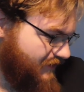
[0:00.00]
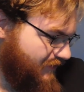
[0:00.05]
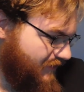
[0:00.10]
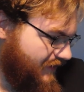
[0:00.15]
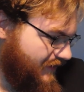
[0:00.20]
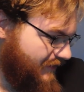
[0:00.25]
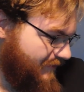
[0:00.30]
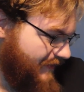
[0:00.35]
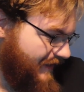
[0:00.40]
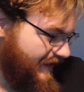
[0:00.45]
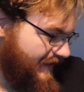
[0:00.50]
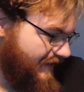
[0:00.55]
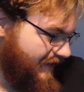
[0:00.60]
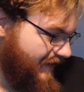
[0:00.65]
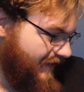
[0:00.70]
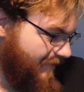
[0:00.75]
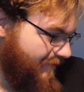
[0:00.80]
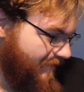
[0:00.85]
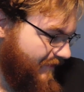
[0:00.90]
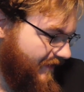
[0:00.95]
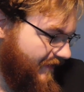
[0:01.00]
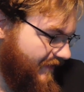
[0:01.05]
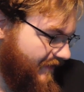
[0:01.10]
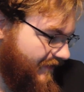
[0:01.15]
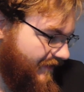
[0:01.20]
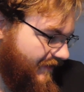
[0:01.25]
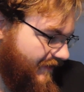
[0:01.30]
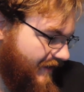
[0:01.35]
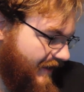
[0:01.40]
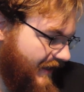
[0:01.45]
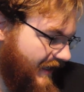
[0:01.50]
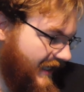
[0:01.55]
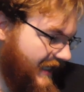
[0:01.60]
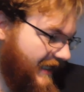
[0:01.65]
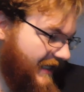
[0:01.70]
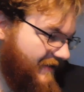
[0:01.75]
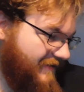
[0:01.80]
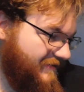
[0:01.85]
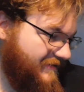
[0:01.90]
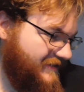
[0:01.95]
I wanted to make up.
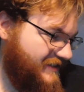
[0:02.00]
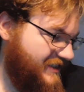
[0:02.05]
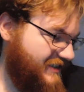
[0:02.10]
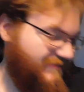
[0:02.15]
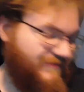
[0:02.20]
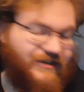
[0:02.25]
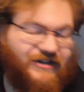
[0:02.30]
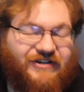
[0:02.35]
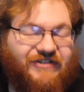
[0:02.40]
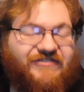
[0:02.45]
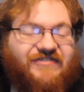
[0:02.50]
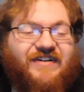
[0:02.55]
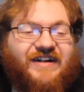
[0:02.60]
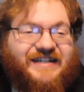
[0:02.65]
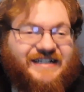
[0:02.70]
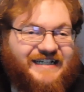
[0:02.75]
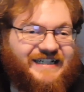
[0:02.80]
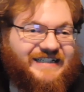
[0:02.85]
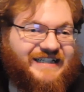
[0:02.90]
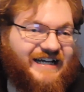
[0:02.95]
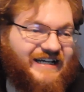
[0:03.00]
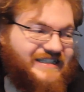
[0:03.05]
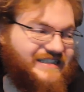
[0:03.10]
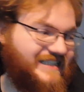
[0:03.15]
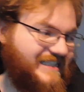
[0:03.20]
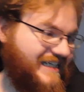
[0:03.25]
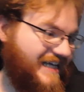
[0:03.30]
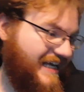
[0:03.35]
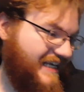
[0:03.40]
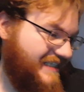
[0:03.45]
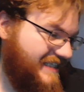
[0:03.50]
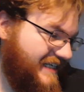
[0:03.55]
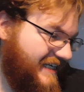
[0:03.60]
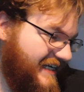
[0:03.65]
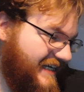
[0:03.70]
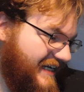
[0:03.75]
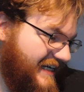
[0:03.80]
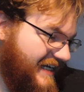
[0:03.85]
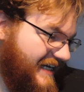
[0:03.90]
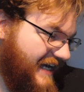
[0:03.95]
Some little fun details I
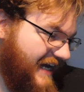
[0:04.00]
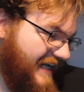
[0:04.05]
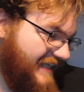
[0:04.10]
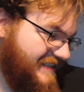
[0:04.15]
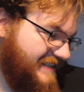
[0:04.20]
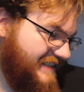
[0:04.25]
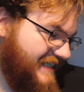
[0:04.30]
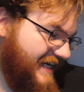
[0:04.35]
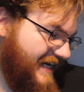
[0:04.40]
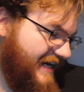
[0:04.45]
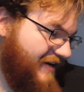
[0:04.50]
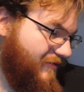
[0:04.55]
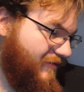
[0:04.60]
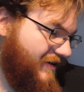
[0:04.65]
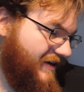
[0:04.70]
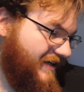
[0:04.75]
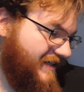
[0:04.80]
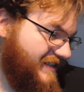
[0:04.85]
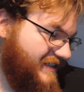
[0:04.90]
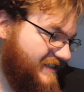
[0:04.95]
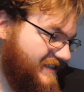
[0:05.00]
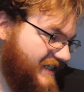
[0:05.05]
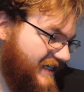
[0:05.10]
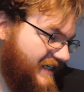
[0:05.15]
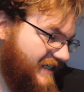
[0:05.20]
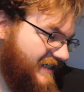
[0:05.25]
had to say was...